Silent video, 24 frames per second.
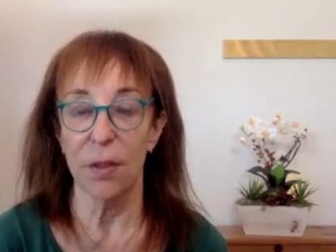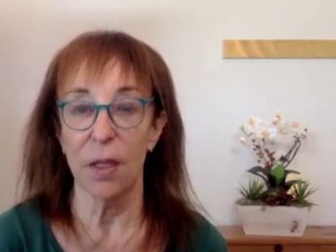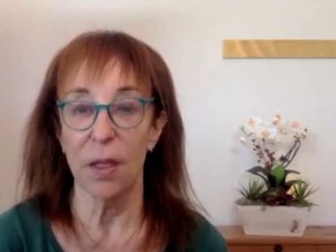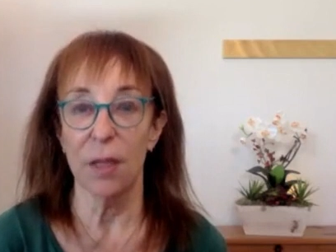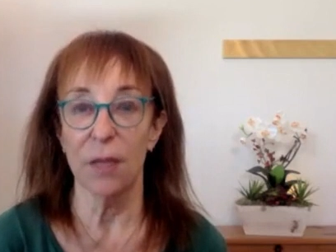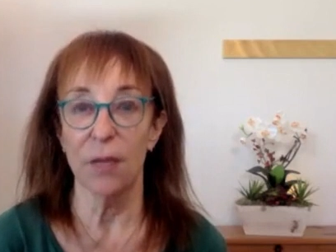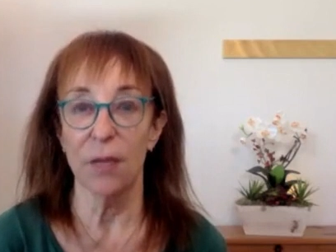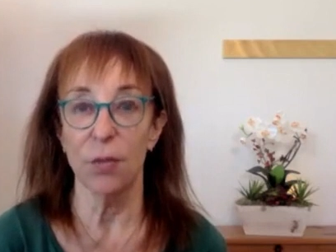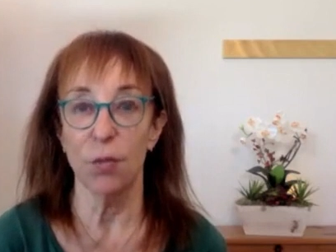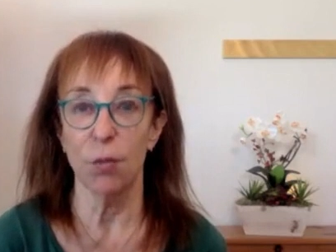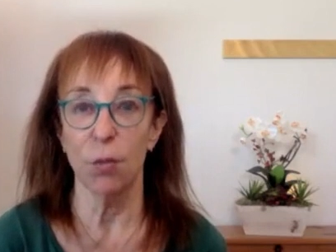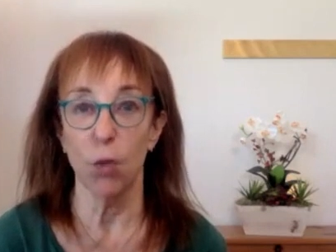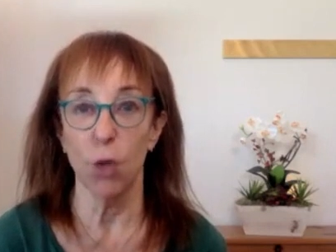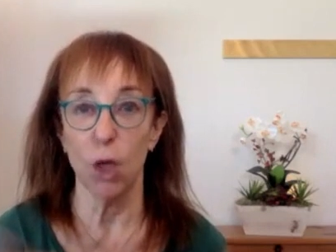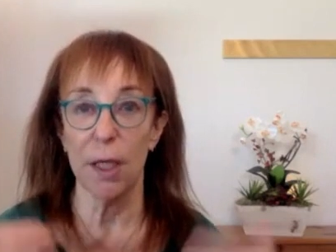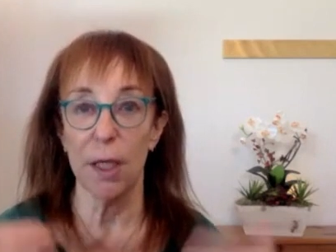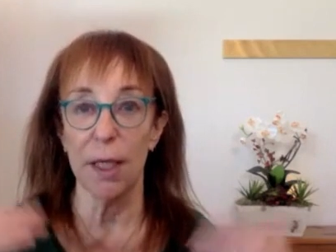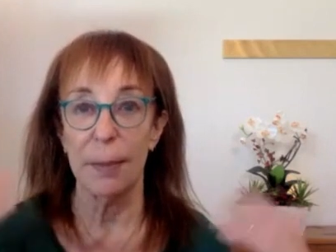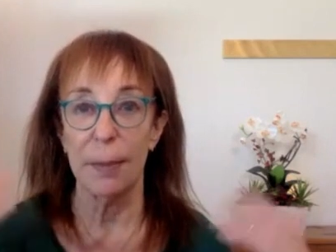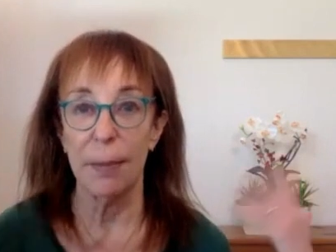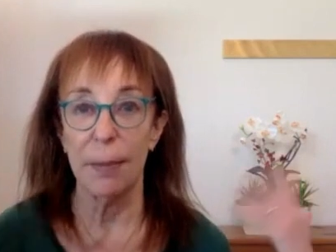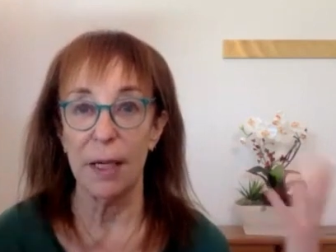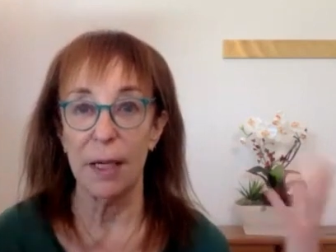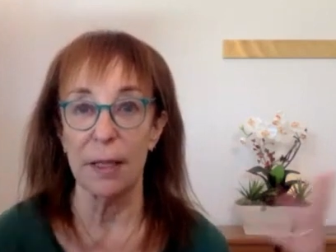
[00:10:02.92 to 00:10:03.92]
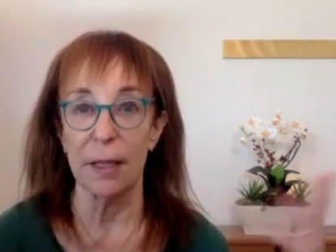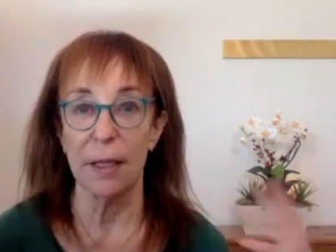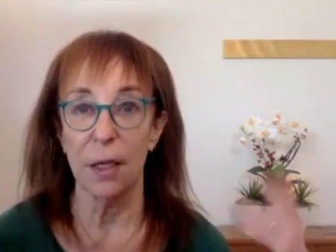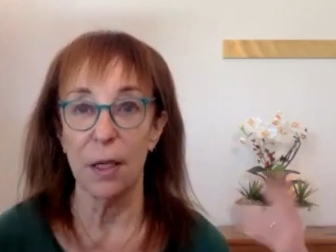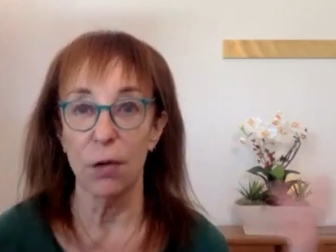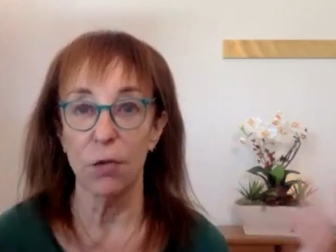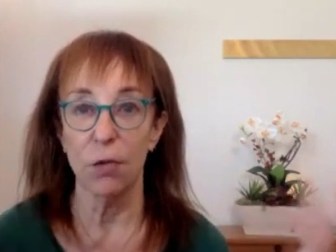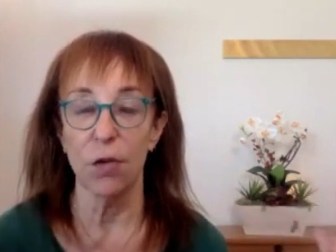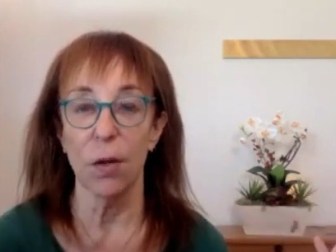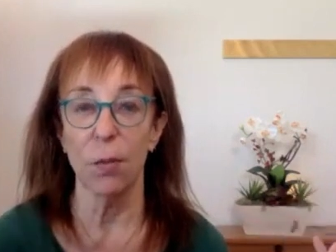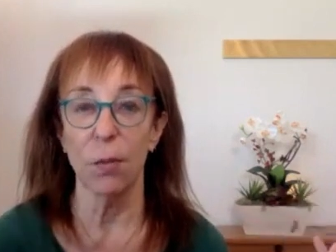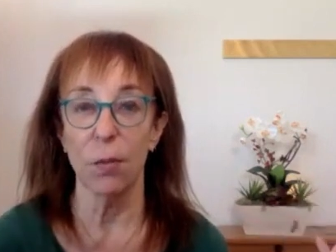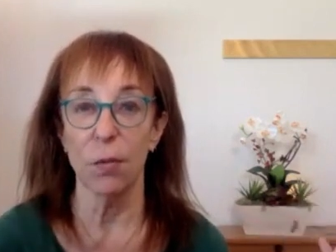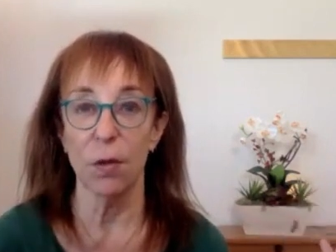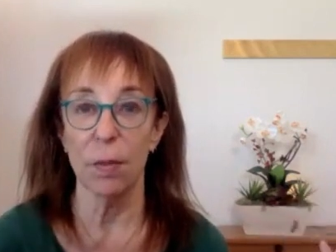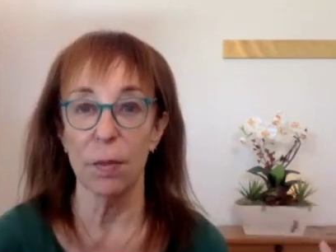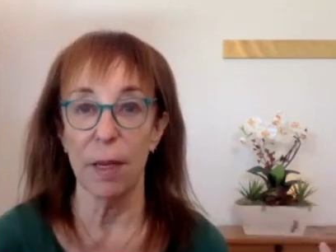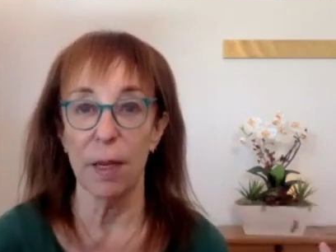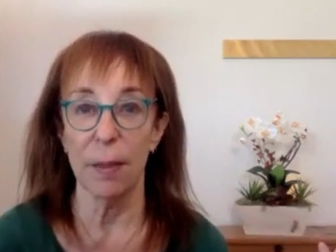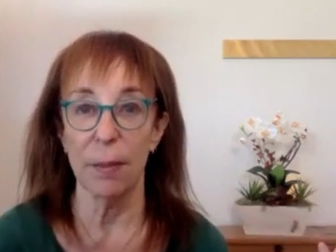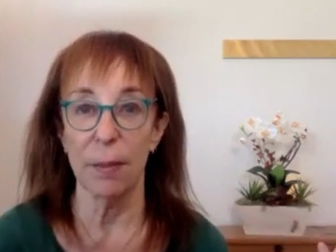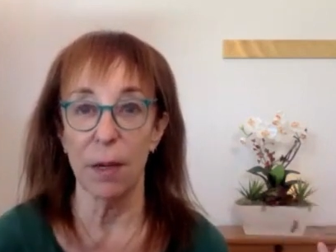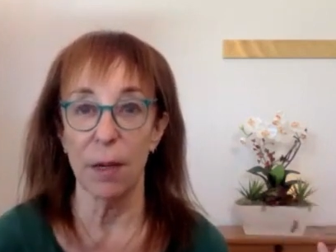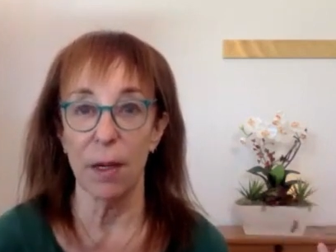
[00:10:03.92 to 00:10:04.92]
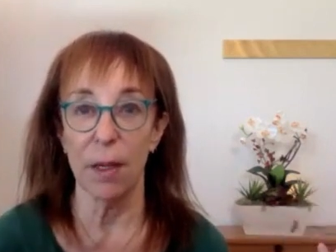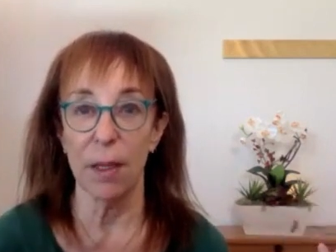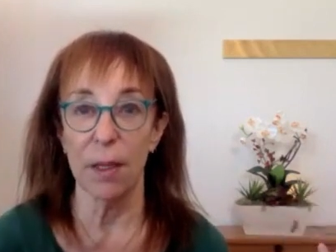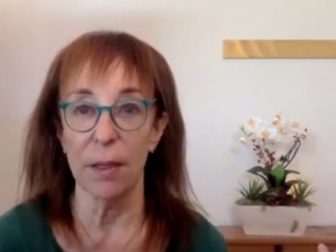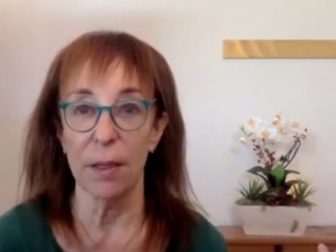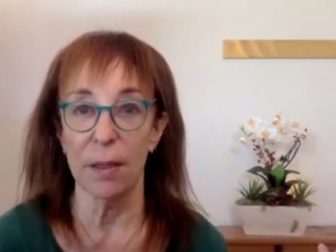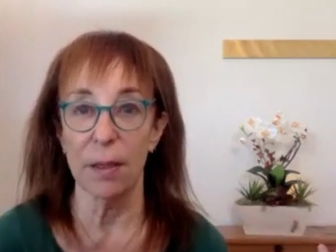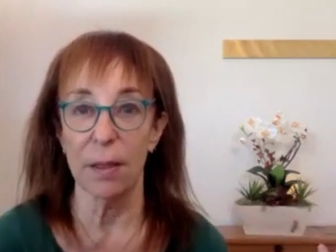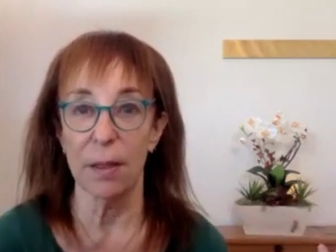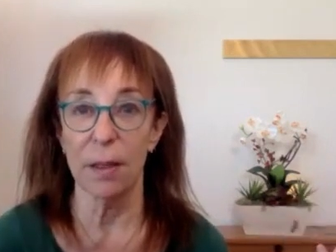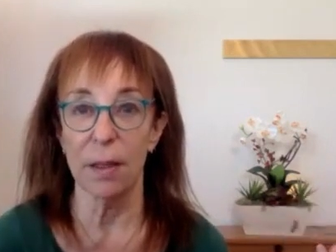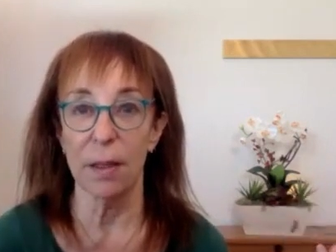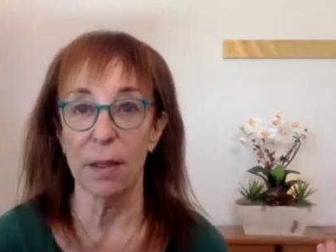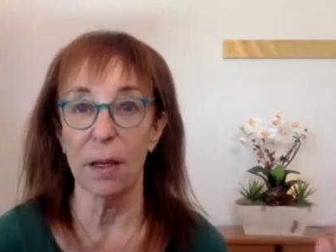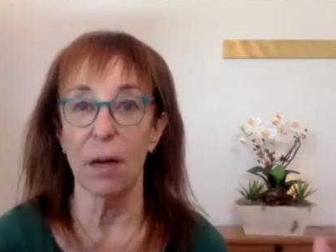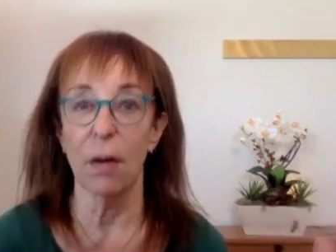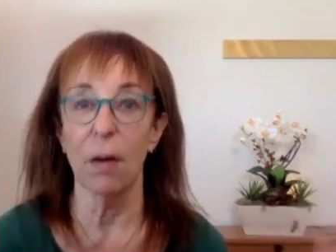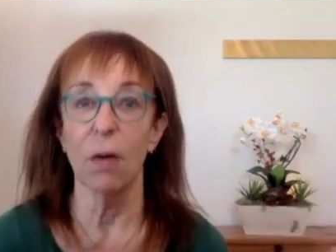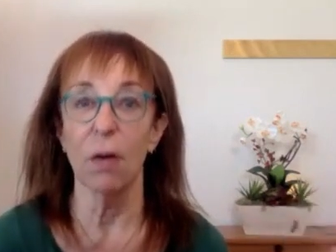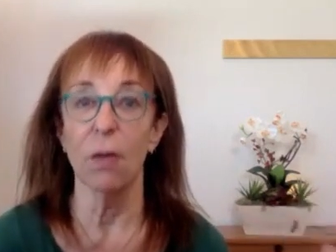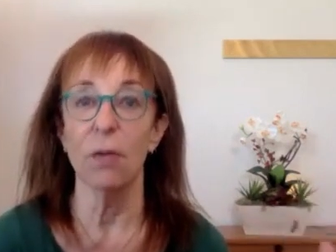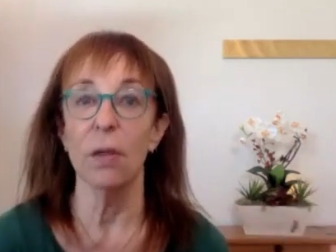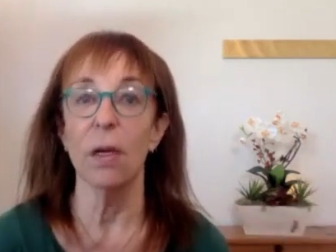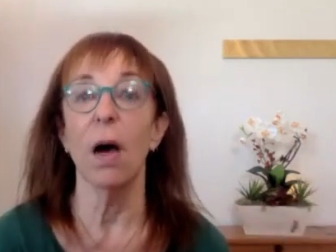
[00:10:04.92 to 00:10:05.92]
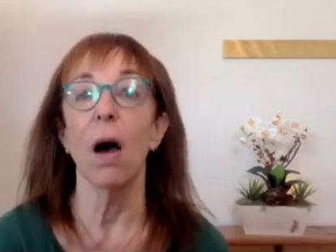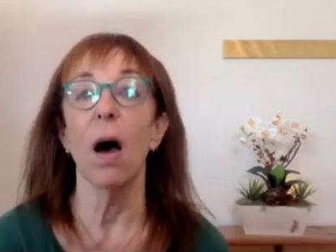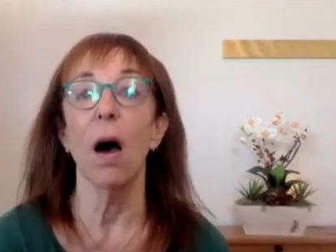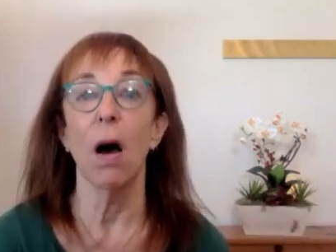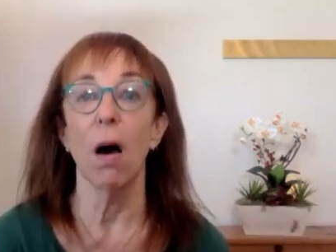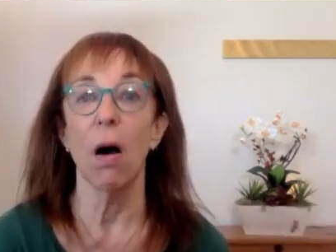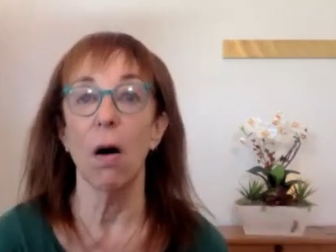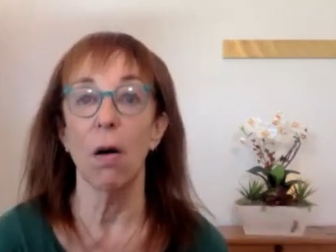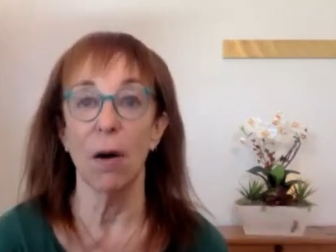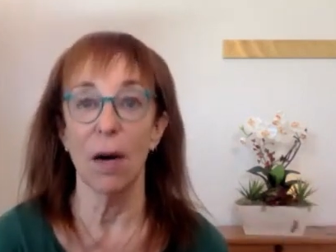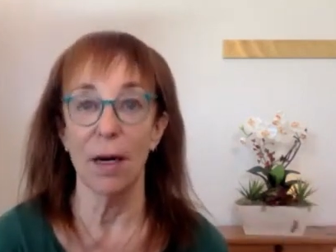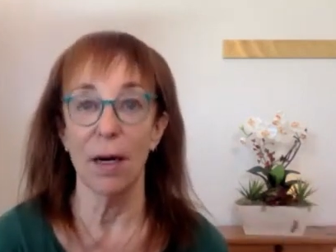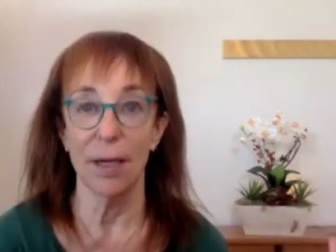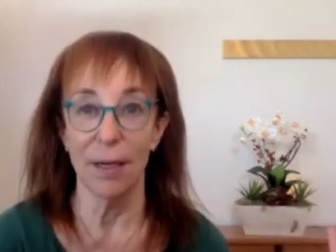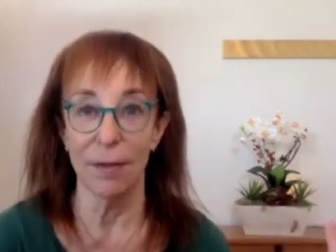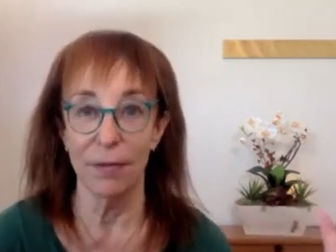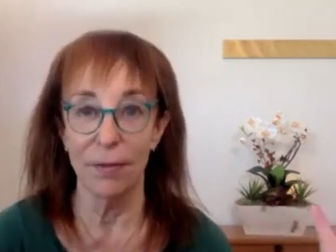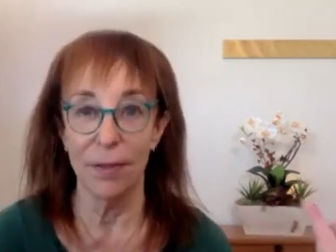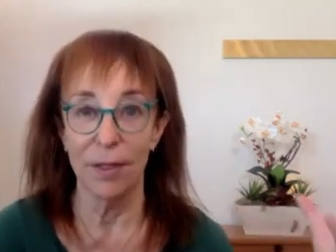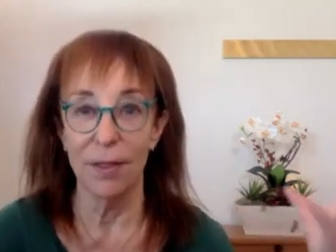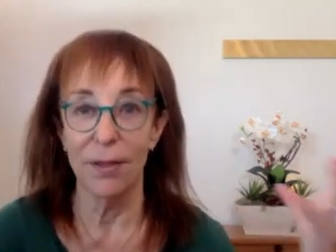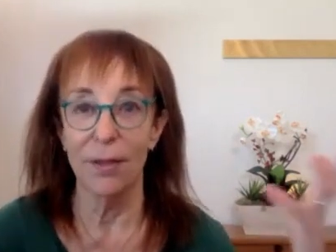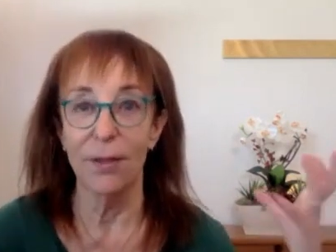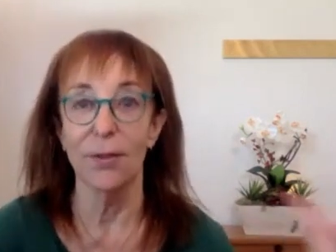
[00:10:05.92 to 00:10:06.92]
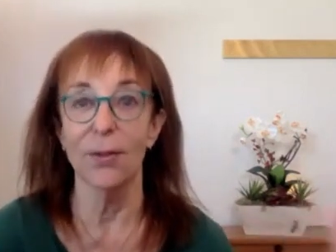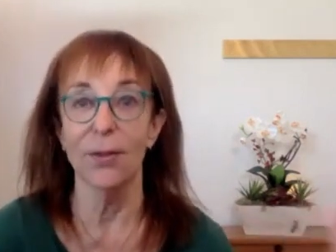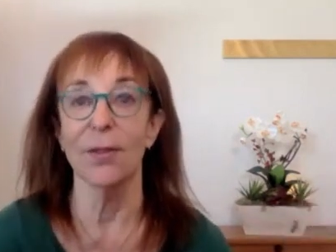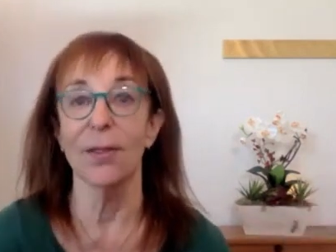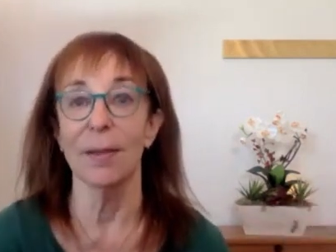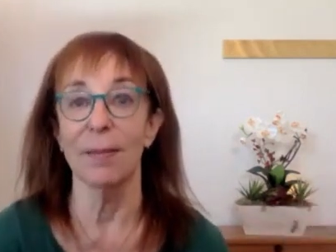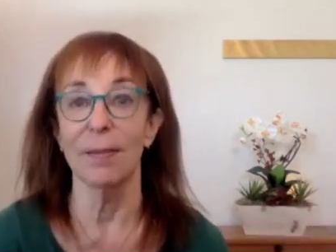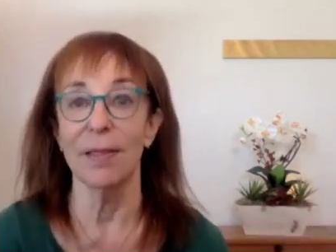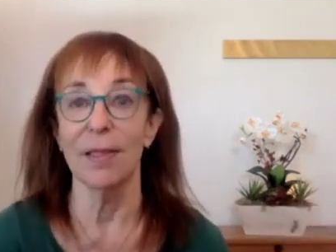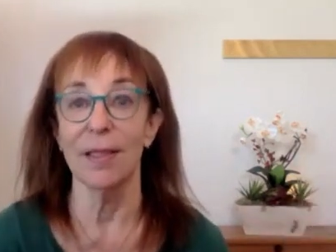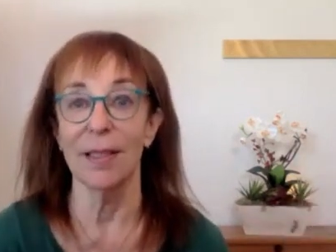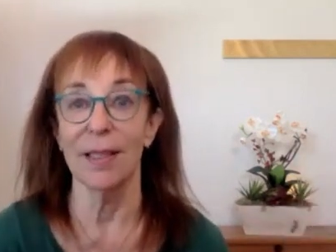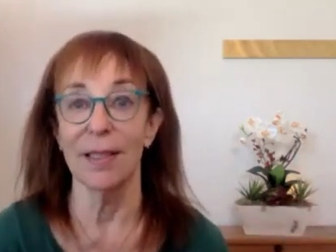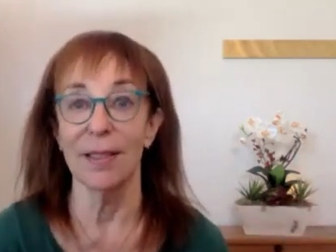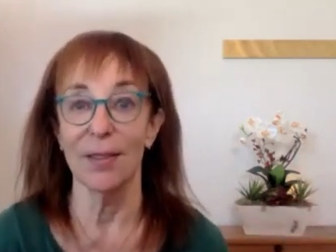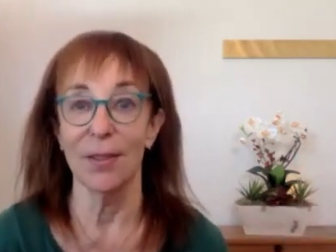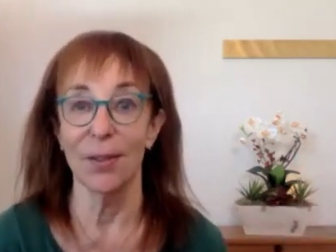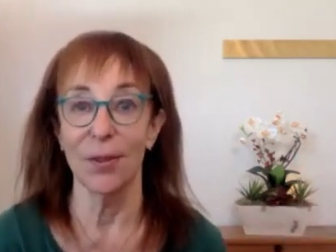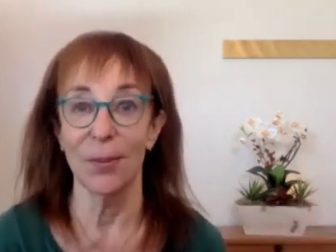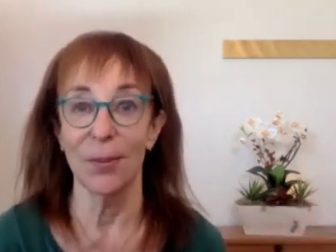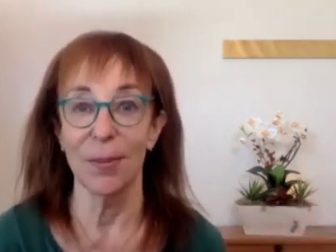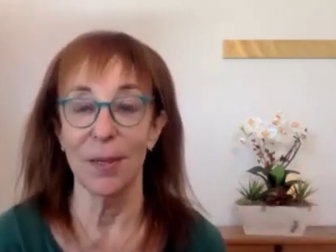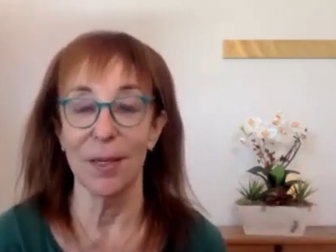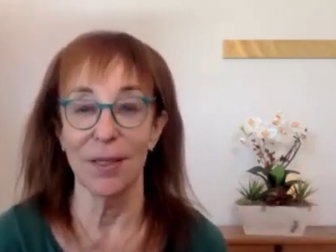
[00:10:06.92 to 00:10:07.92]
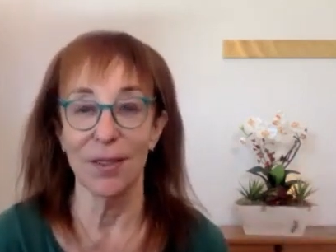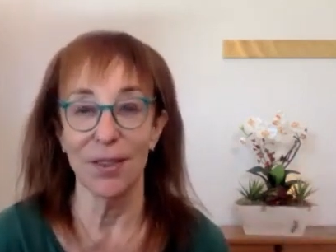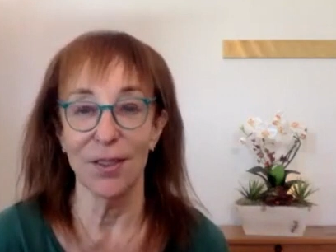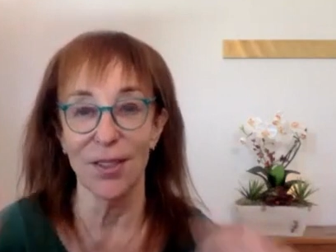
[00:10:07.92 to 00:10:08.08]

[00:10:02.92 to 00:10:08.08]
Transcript: it's working myself up with my mind saying, oh no, I have to do something that's too much.